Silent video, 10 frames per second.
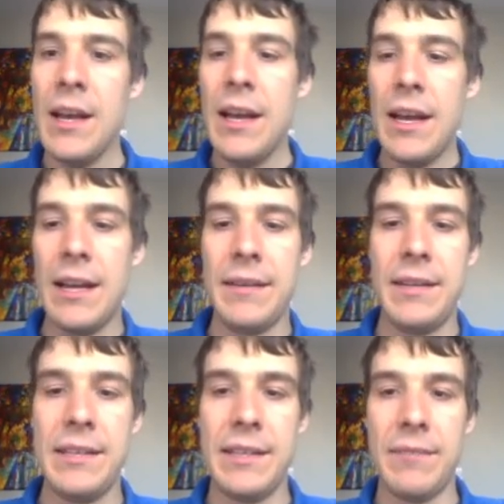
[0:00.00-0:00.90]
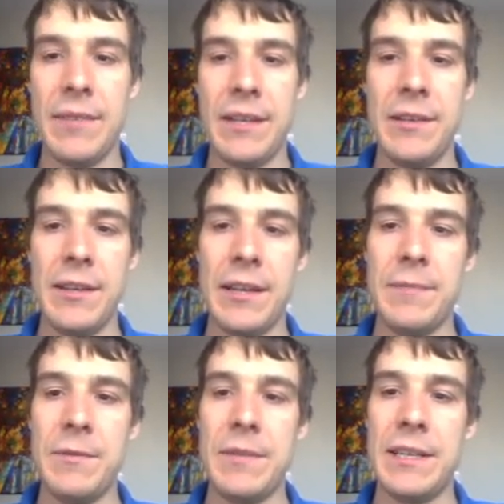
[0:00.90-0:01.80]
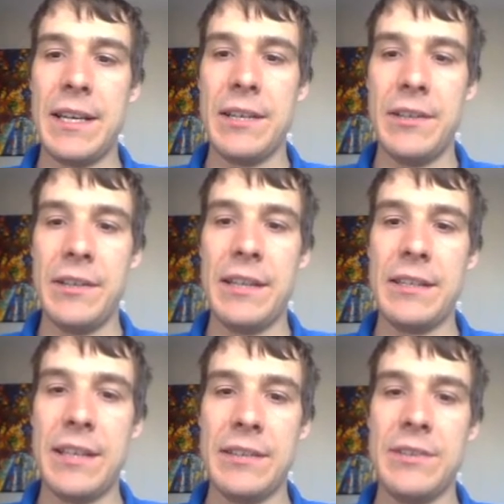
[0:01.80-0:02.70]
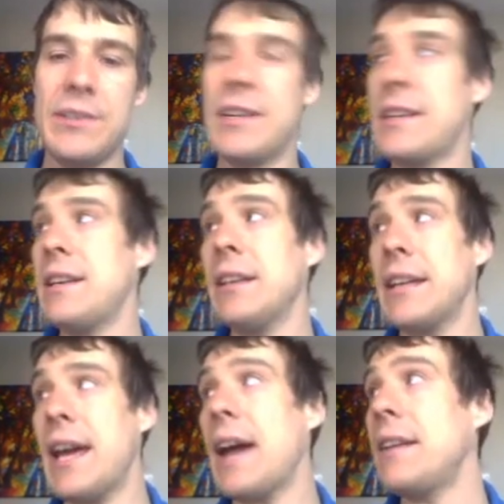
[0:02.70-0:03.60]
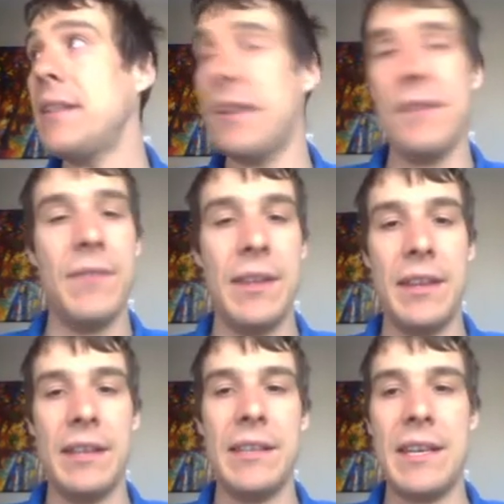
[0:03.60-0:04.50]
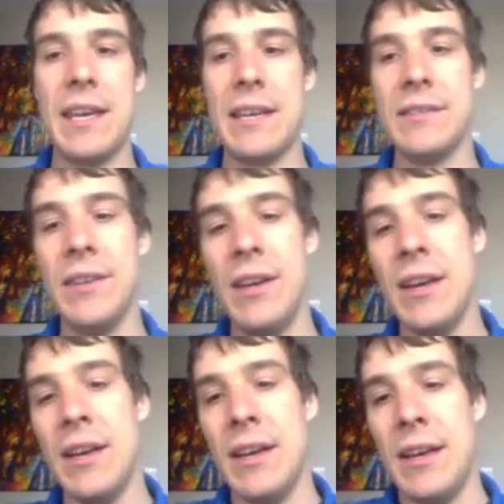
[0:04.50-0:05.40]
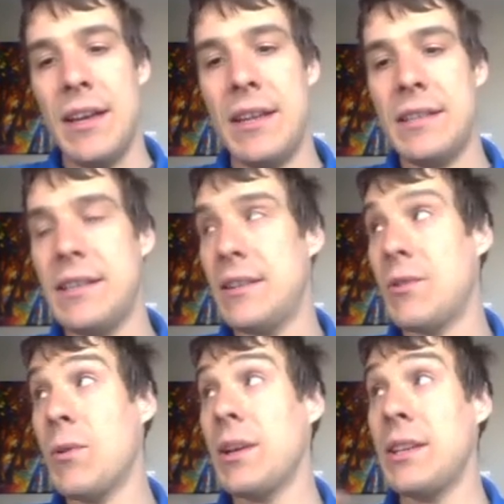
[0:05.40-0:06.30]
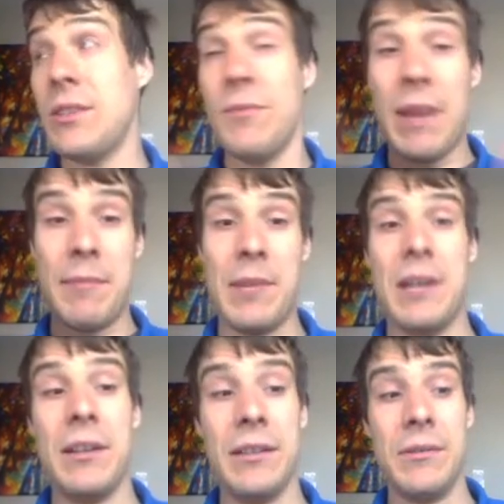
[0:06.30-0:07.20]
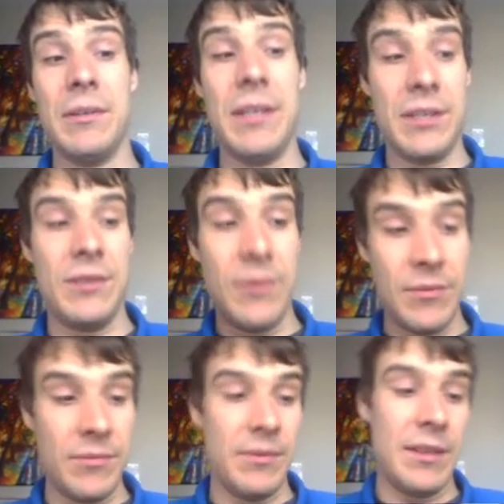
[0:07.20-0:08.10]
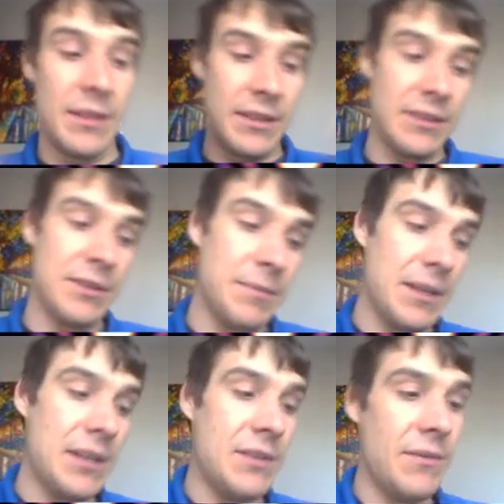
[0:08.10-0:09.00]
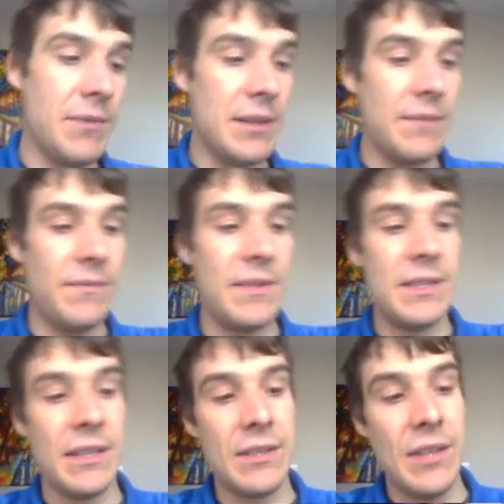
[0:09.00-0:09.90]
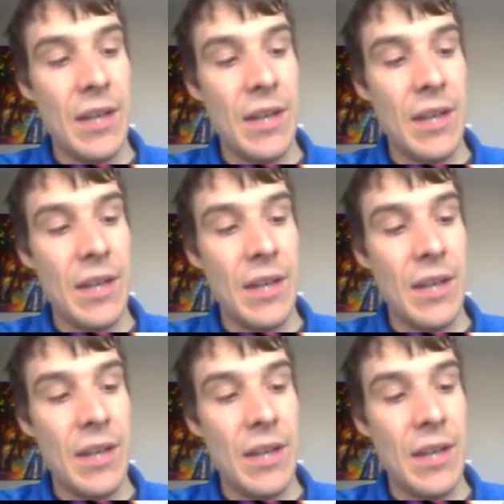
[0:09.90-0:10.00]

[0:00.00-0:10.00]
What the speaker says: And he said we're going to hook that up to a detector. That detector is going to kill a cat if the thing decays. And then he said, according to my model, according to the interpretation of quantum physics,